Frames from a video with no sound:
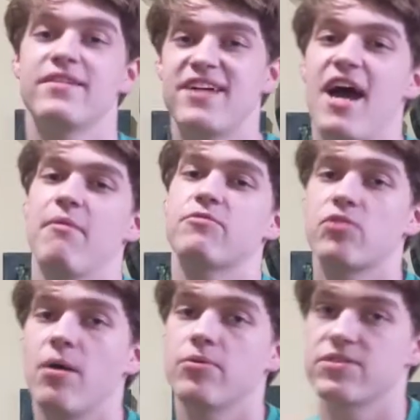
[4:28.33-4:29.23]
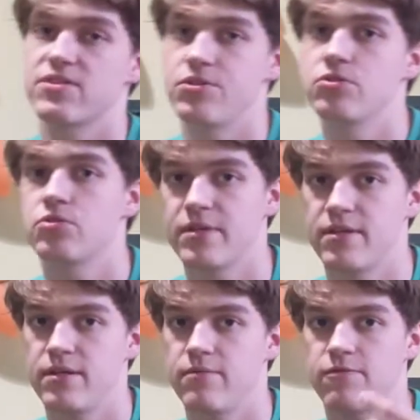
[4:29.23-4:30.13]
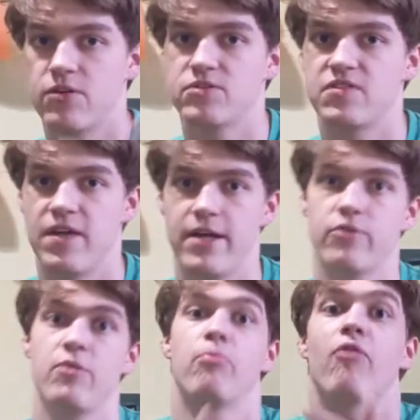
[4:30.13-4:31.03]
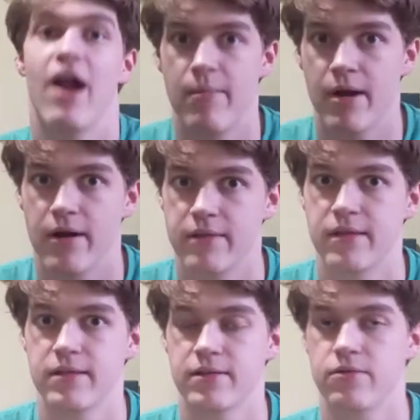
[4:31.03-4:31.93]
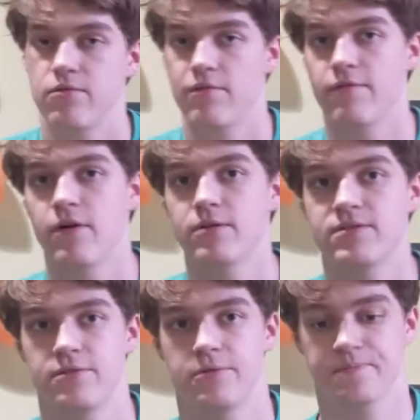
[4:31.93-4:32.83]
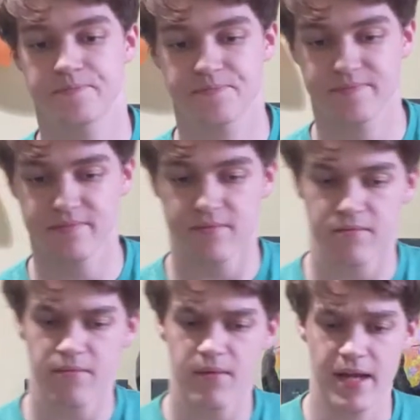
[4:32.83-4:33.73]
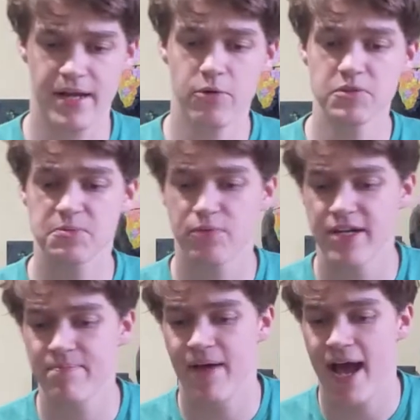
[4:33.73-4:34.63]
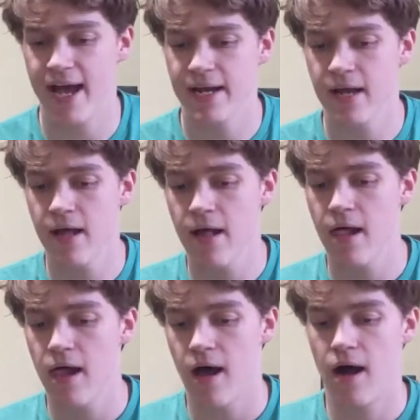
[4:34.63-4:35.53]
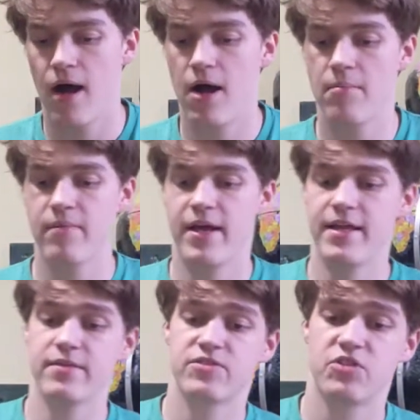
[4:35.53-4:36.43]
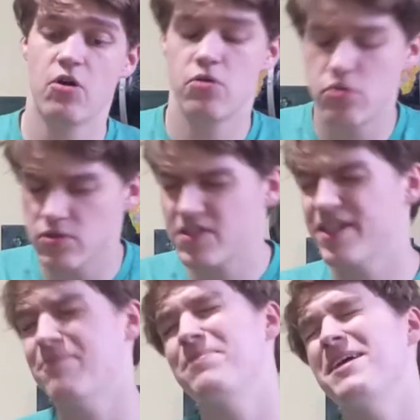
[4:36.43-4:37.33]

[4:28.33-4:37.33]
the time of troubles is usually the first thing or the primary thing that they'll refer to. And it was pretty bad. And so who's going to